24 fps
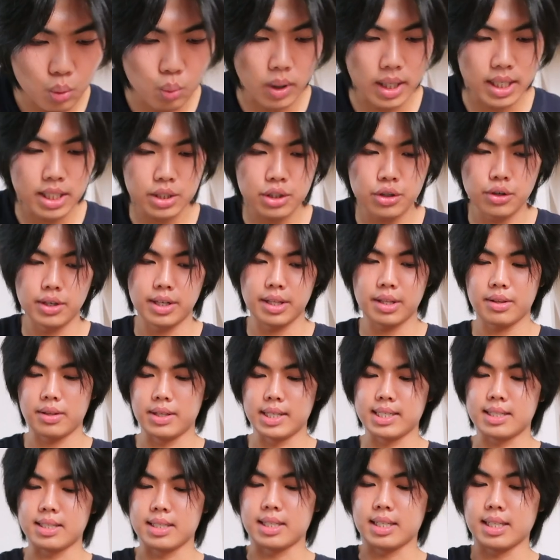What is your
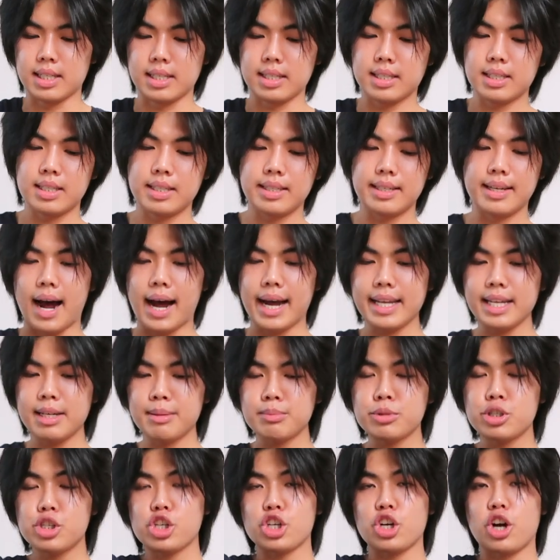ethnicity? I
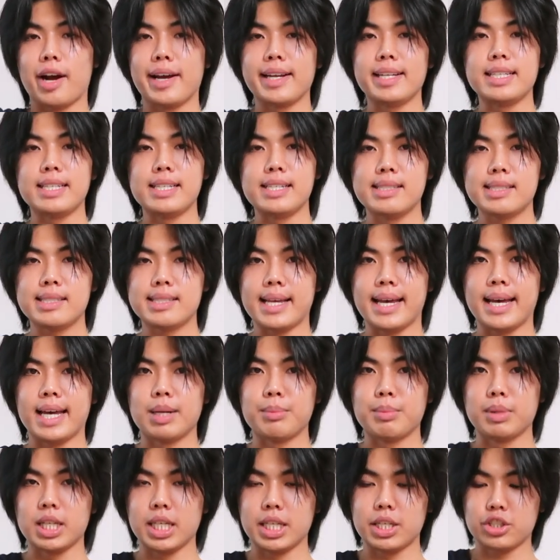am Chinese
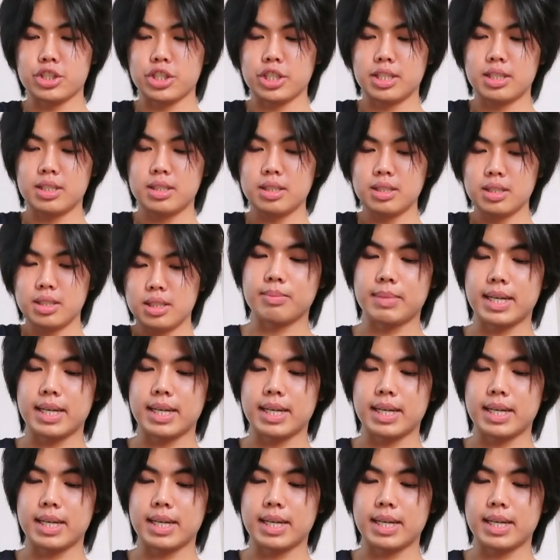and Malaysian.